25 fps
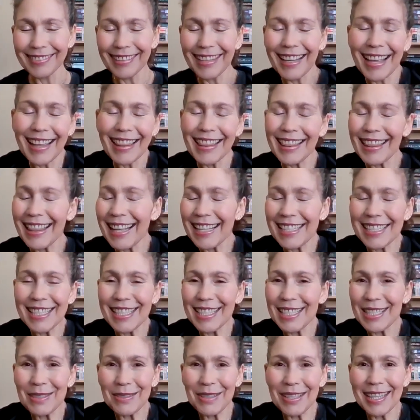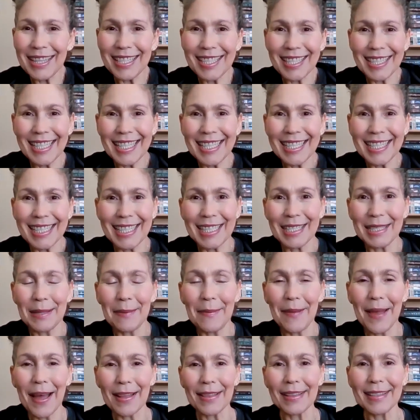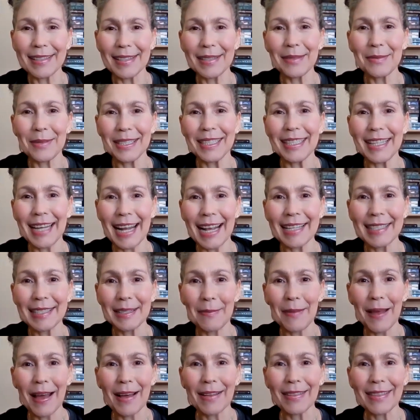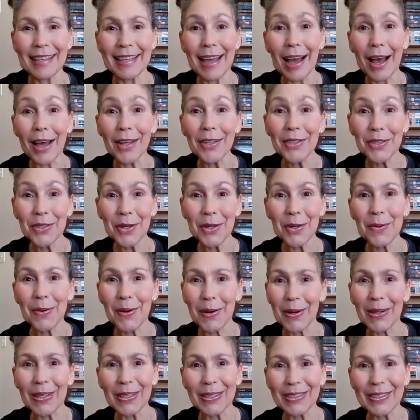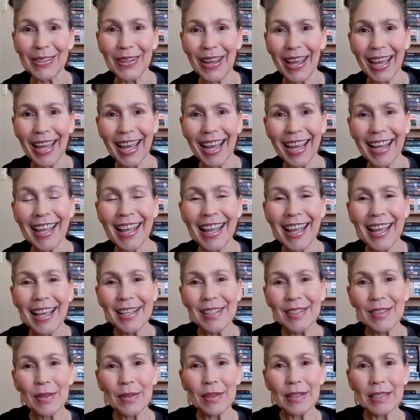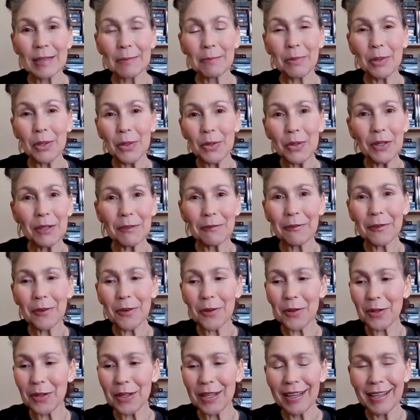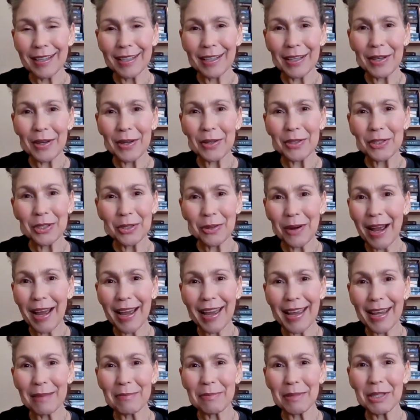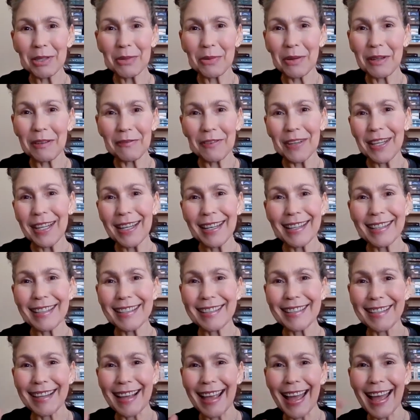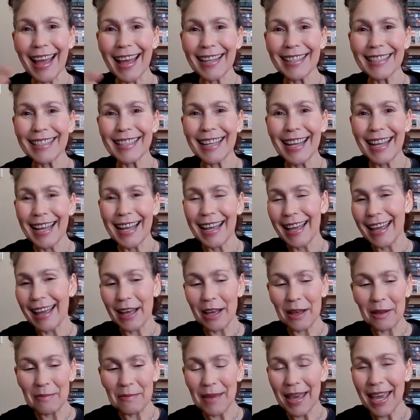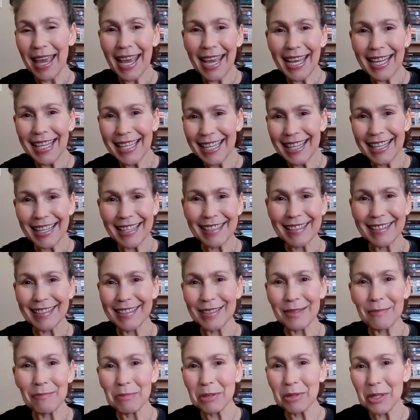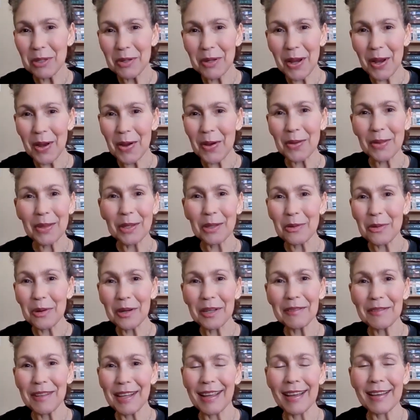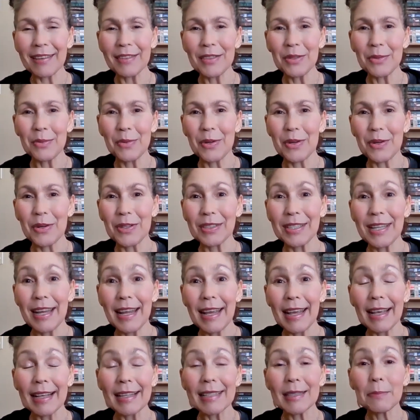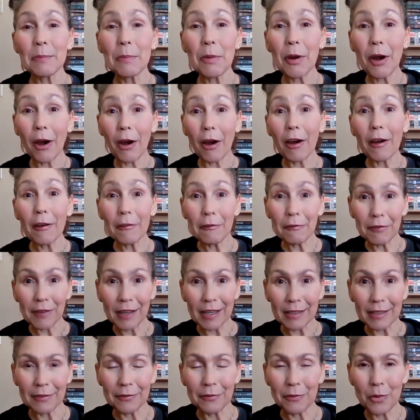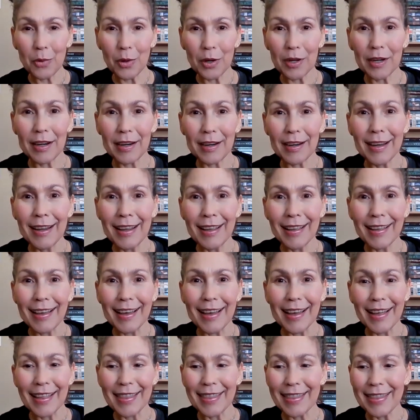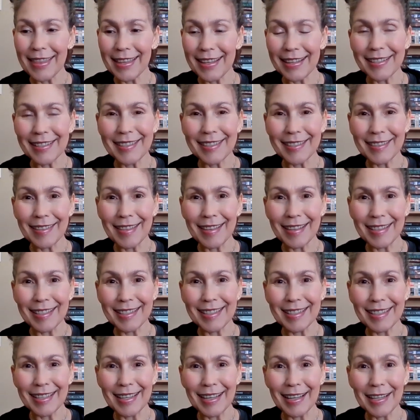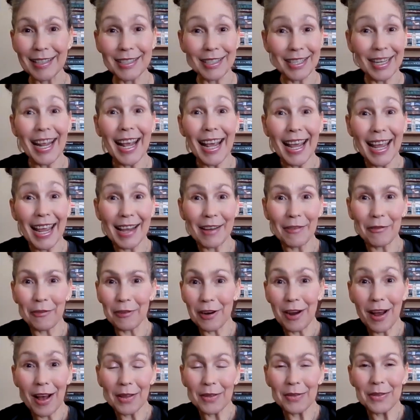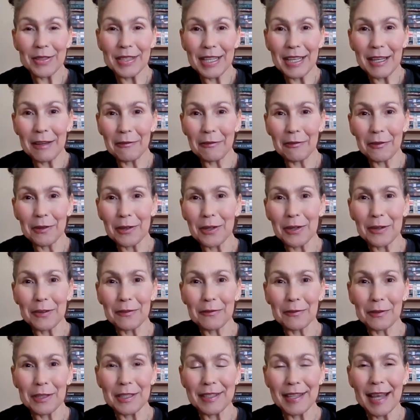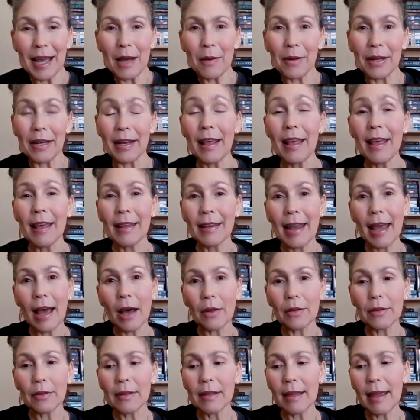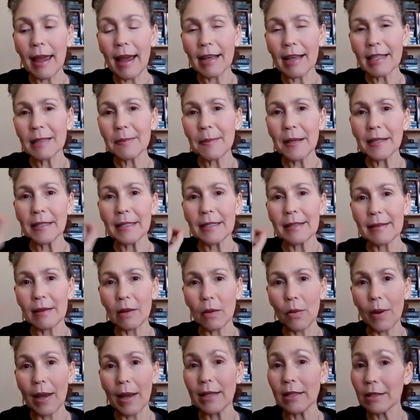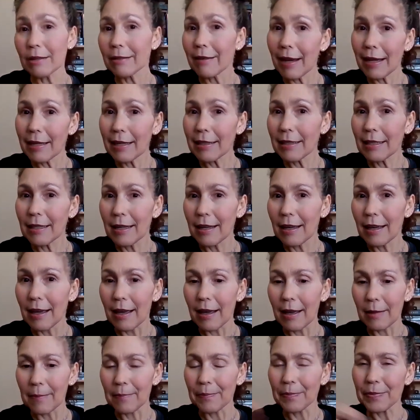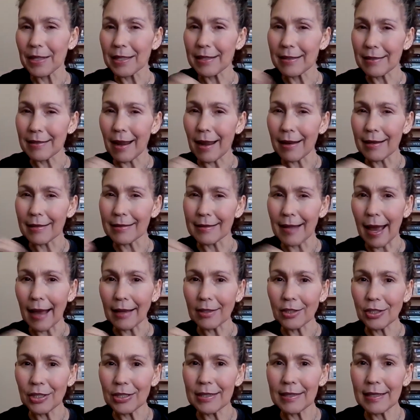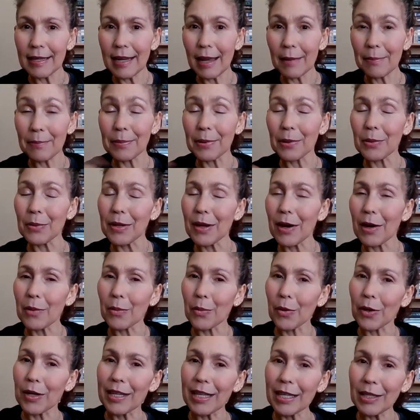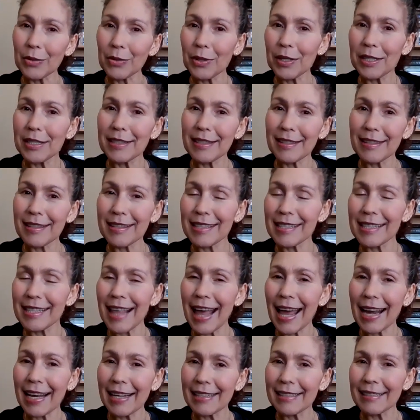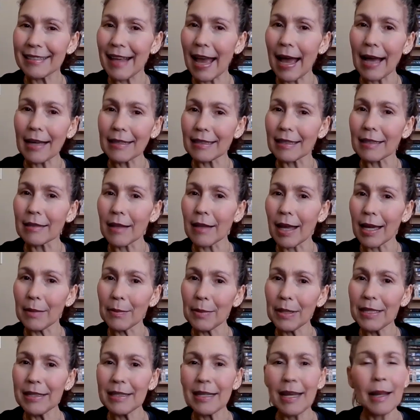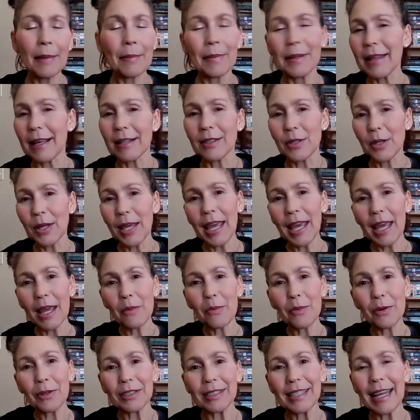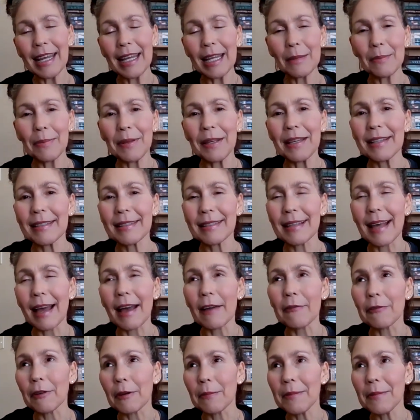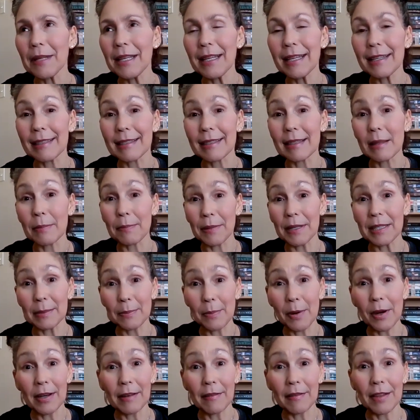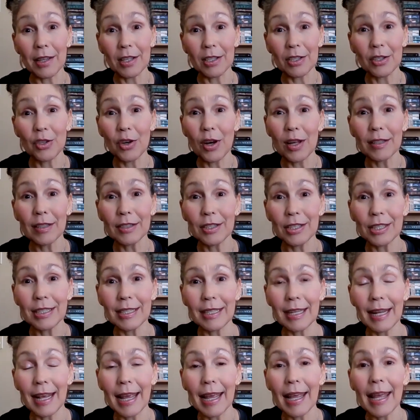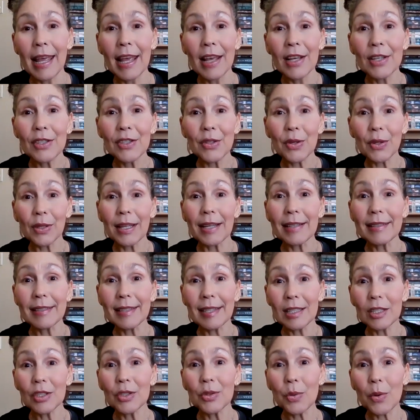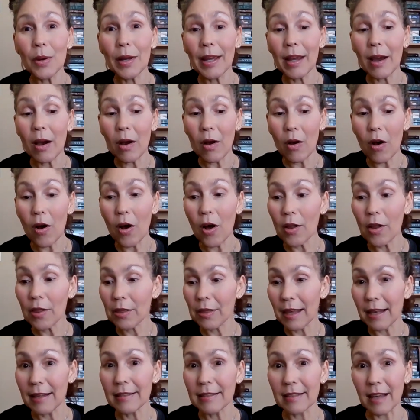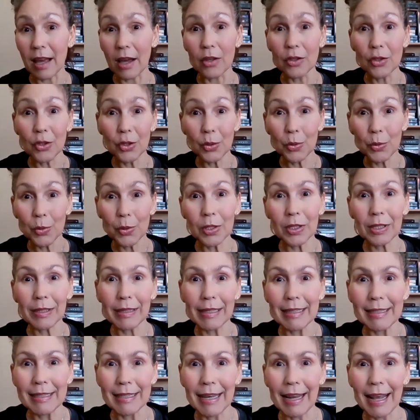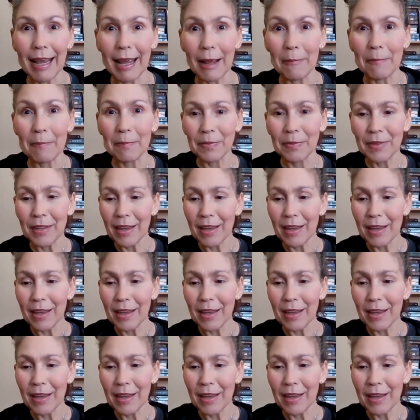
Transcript: Then this is what the season is about. This is what today is about the underworld. Okay. So, this beautiful, you know, trine between Venus and um, Hades, Pluto, the Lord of the Underworld, is perfect for uh, this this uh, today for Hallows Eve for for Samhain. Now the aspect isn't quite direct, um, it's not exact just yet, but we are working towards that exact alignment. But that's okay. We'll take it because uh, for me, it's the best part of the astrology today. So let's enjoy all things underworldly today.